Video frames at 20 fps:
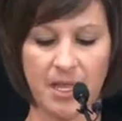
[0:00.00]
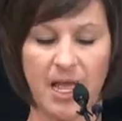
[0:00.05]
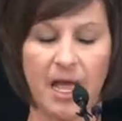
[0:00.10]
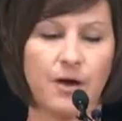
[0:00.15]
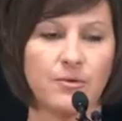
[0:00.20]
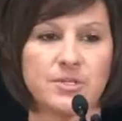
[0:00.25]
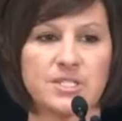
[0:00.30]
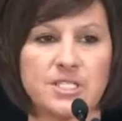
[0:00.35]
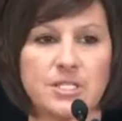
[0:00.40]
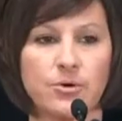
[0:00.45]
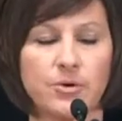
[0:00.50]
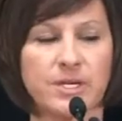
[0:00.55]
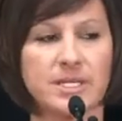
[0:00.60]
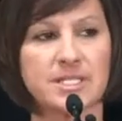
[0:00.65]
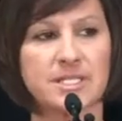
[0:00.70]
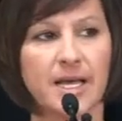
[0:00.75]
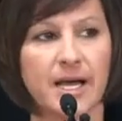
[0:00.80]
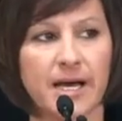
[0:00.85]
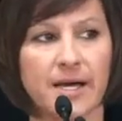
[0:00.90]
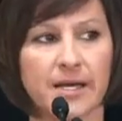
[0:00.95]
I was so
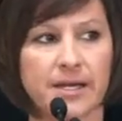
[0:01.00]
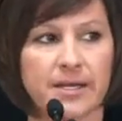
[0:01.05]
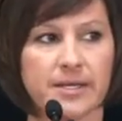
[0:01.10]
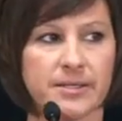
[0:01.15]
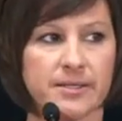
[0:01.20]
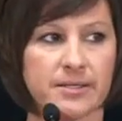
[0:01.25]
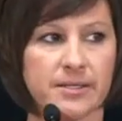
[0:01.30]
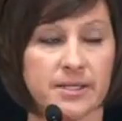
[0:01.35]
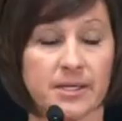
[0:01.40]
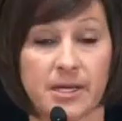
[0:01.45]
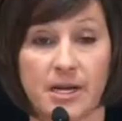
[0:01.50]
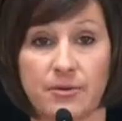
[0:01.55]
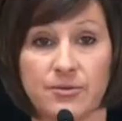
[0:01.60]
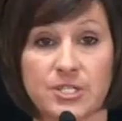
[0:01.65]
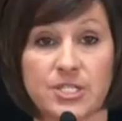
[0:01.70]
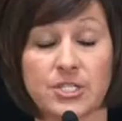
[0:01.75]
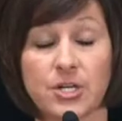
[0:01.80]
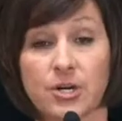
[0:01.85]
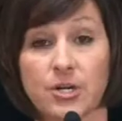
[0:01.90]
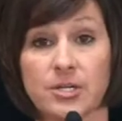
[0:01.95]
excited, and I was
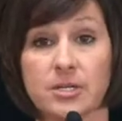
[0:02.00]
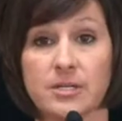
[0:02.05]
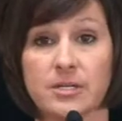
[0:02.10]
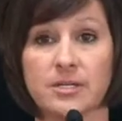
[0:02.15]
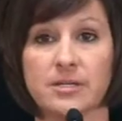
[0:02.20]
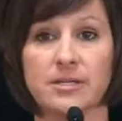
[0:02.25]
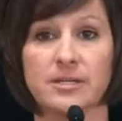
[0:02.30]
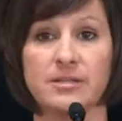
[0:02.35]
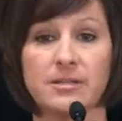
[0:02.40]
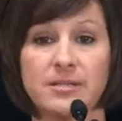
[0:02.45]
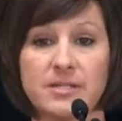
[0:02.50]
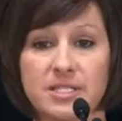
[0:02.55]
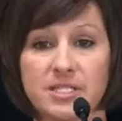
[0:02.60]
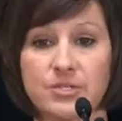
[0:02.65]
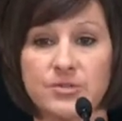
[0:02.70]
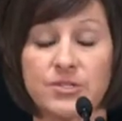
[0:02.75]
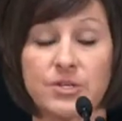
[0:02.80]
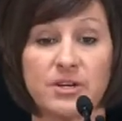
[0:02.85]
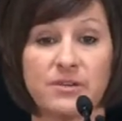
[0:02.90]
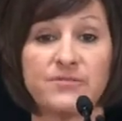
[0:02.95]
certain this
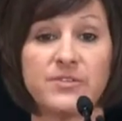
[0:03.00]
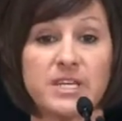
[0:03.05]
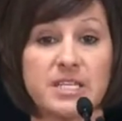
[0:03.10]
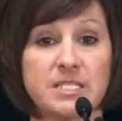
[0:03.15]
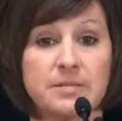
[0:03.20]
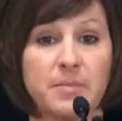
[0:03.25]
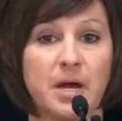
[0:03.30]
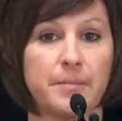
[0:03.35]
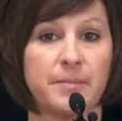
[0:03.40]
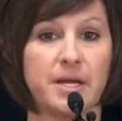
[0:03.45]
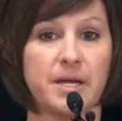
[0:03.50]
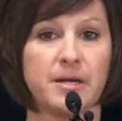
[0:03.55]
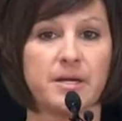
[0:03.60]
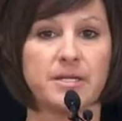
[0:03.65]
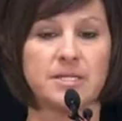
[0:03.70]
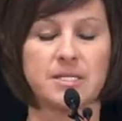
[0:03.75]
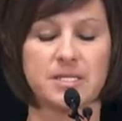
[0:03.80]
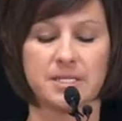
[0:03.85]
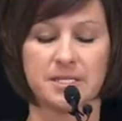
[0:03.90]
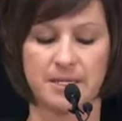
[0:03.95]
was going to fix my
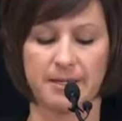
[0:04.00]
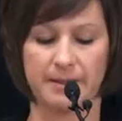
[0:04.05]
marriage.